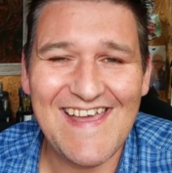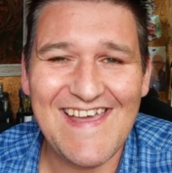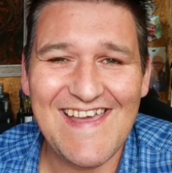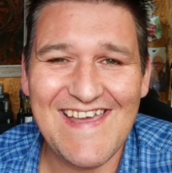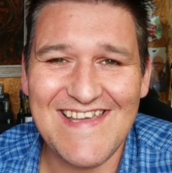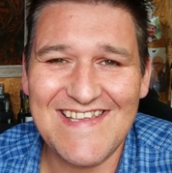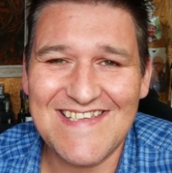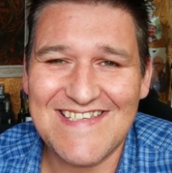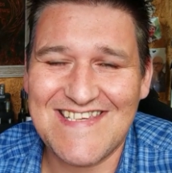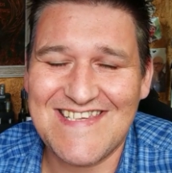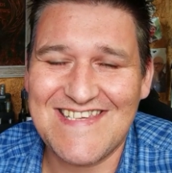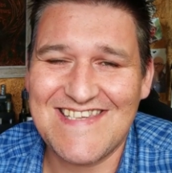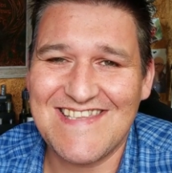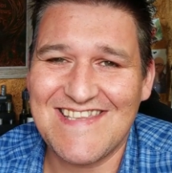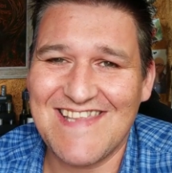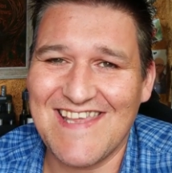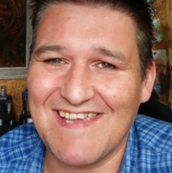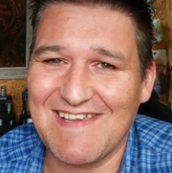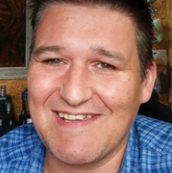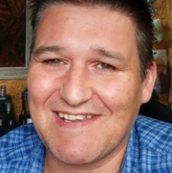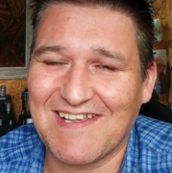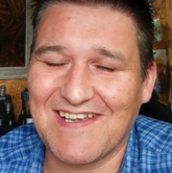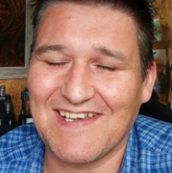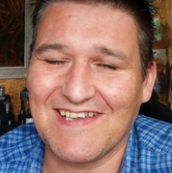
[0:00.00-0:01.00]
it's
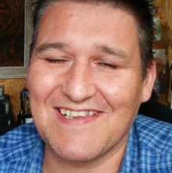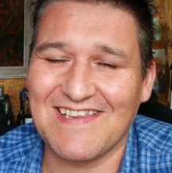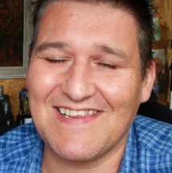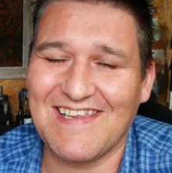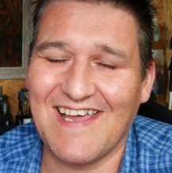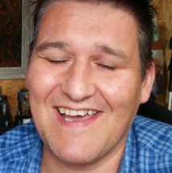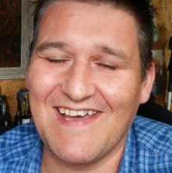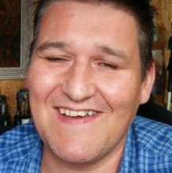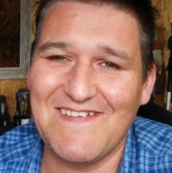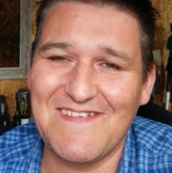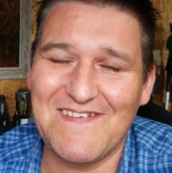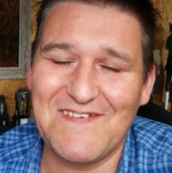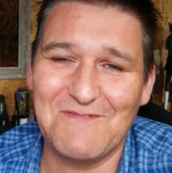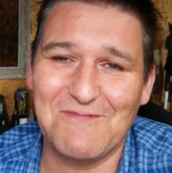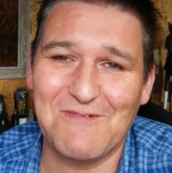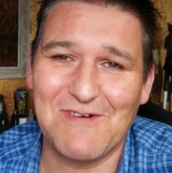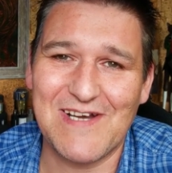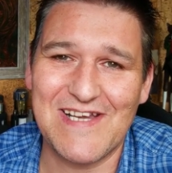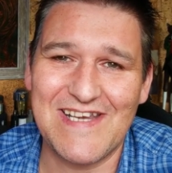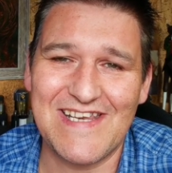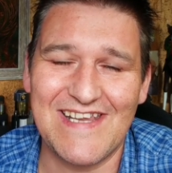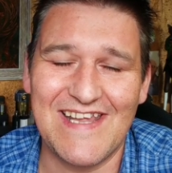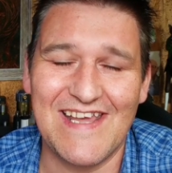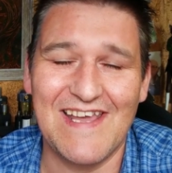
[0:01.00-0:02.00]
the Cloud
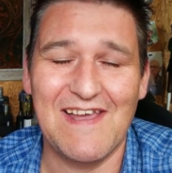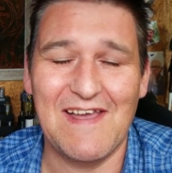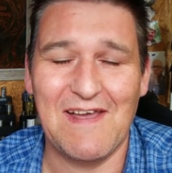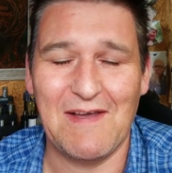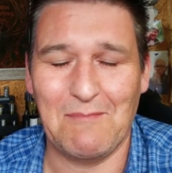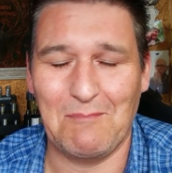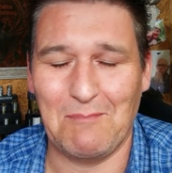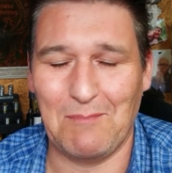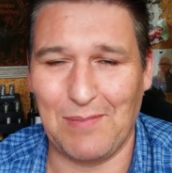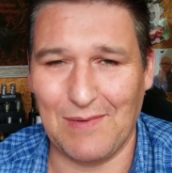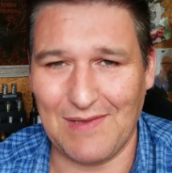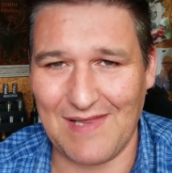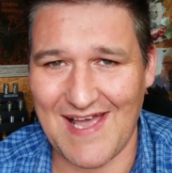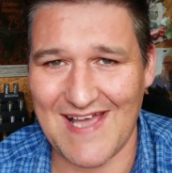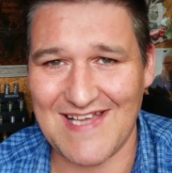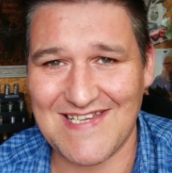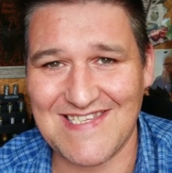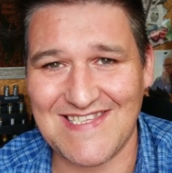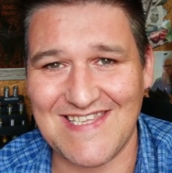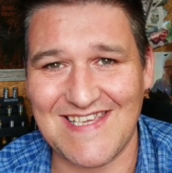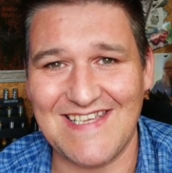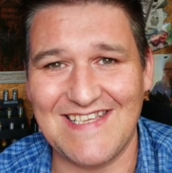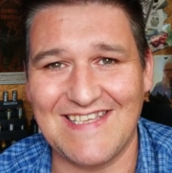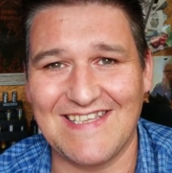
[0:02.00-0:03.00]
One
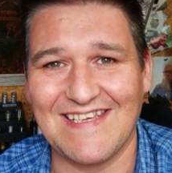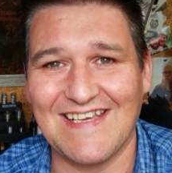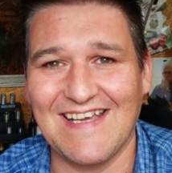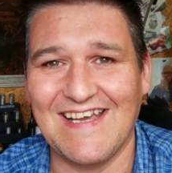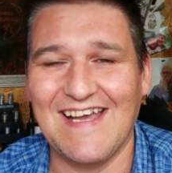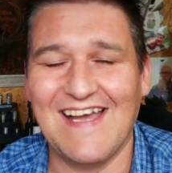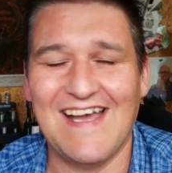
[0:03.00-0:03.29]
Blasted.